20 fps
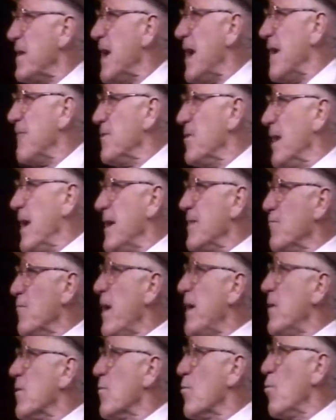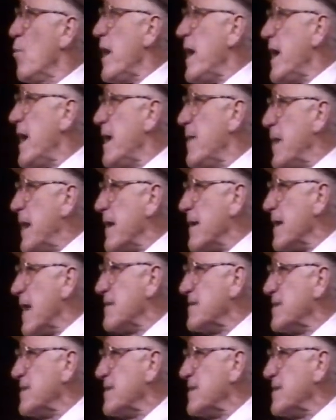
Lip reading: I have no idea. Wait a minute. Not